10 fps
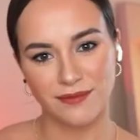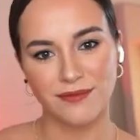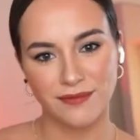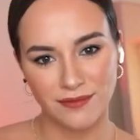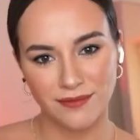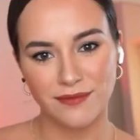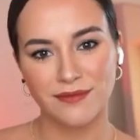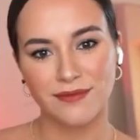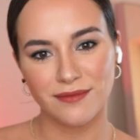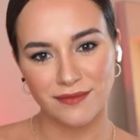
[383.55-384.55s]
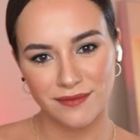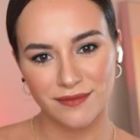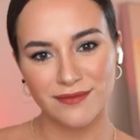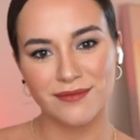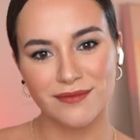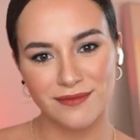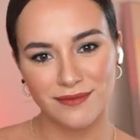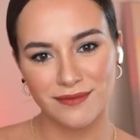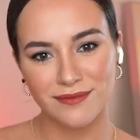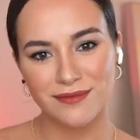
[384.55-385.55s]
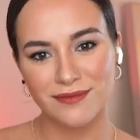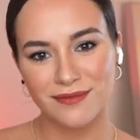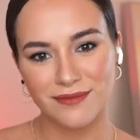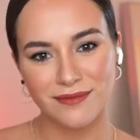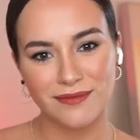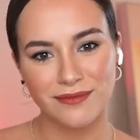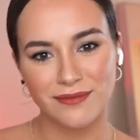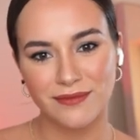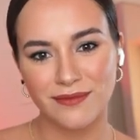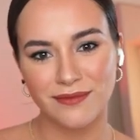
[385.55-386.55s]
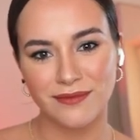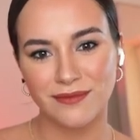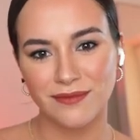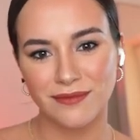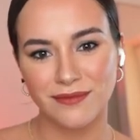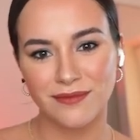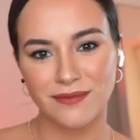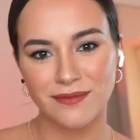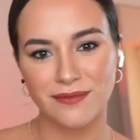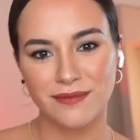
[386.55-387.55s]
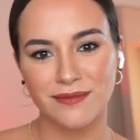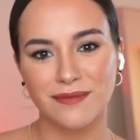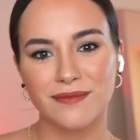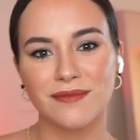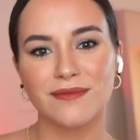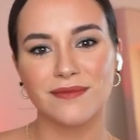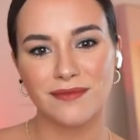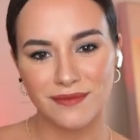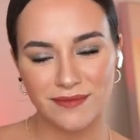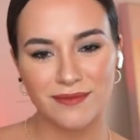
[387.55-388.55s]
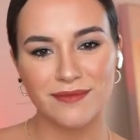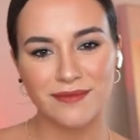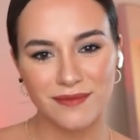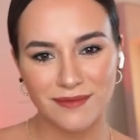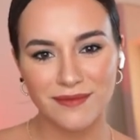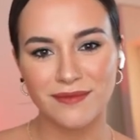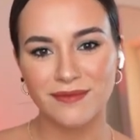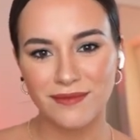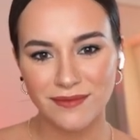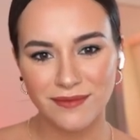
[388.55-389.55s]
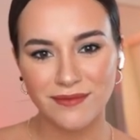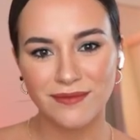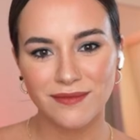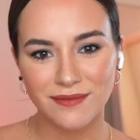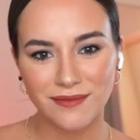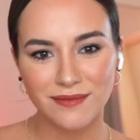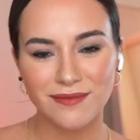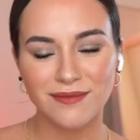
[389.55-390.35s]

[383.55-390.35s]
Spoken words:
[no speech]